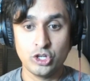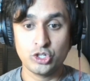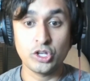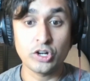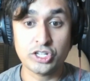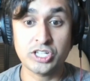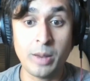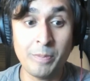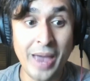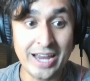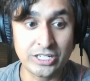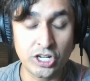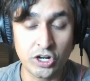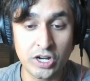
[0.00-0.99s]
So there are some
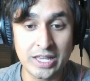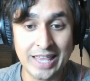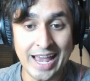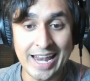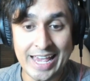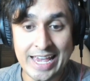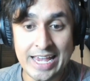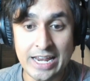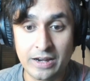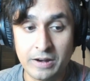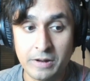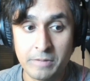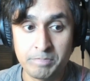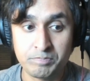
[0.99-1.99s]
bacteria that
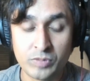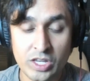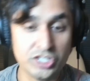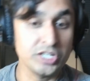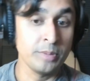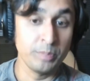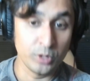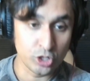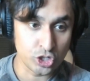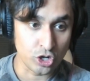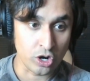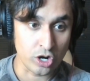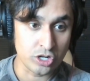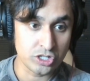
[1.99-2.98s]
eat simple
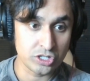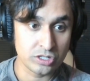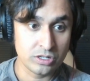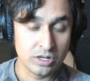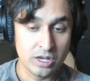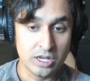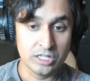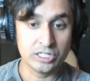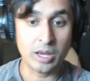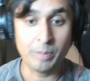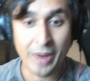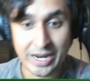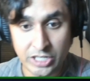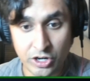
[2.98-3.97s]
sugars,
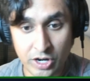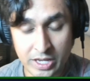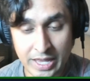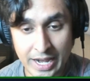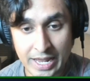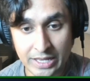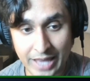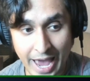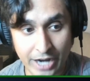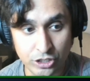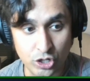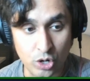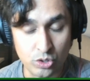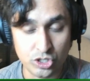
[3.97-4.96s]
some bacteria that eat
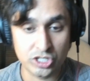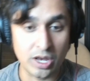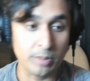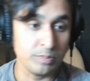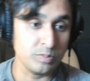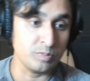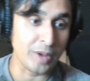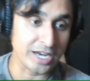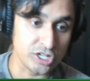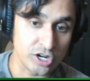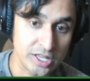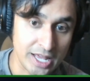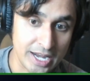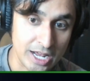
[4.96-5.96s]
lactose, some
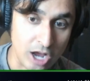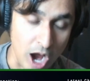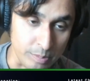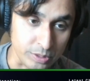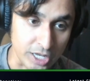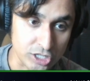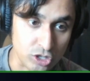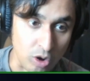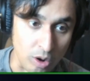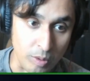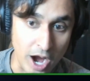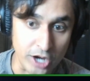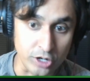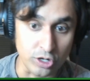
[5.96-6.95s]
bacteria that eat complex
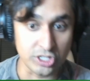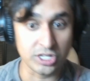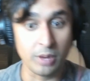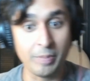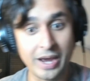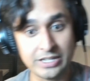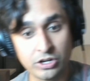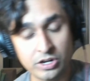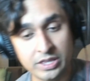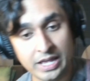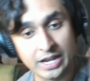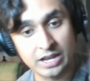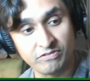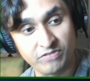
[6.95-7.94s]
carbohydrates, some
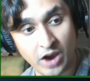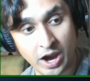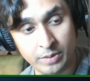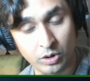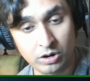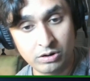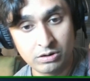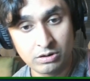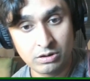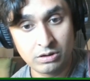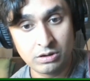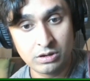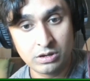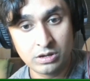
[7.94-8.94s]
bacteria that eat fiber,
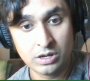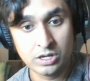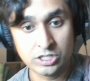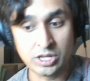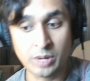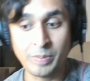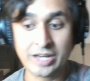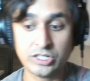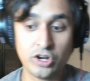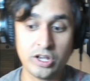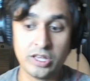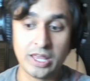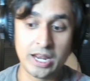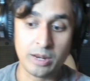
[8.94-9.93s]
some
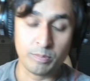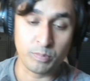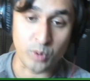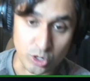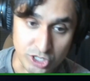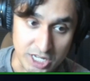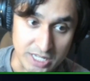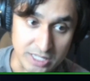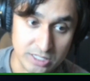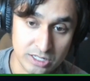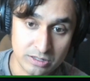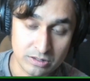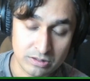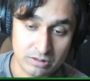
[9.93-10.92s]
bacteria that eat
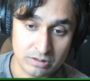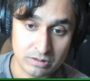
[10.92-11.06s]
proteins.